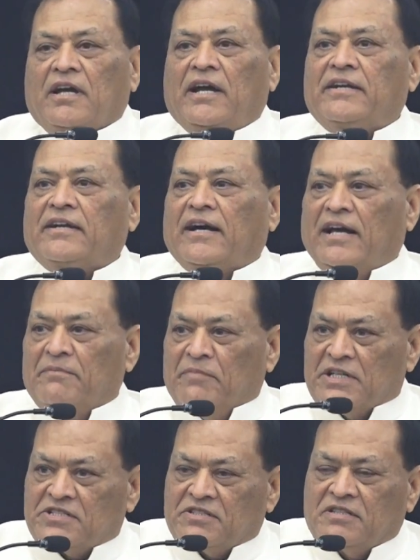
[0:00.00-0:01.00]
And I
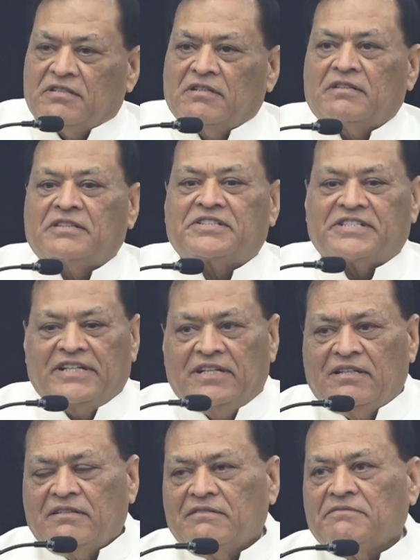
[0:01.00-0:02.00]
must
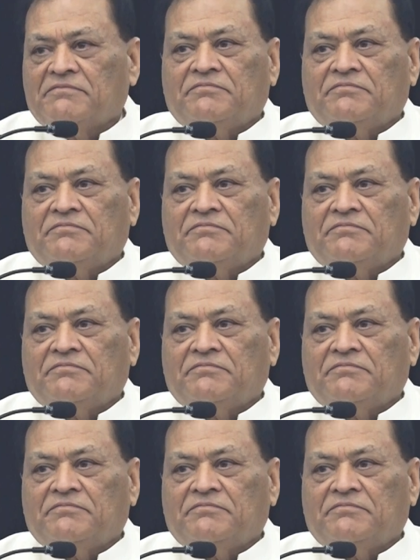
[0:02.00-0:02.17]
say,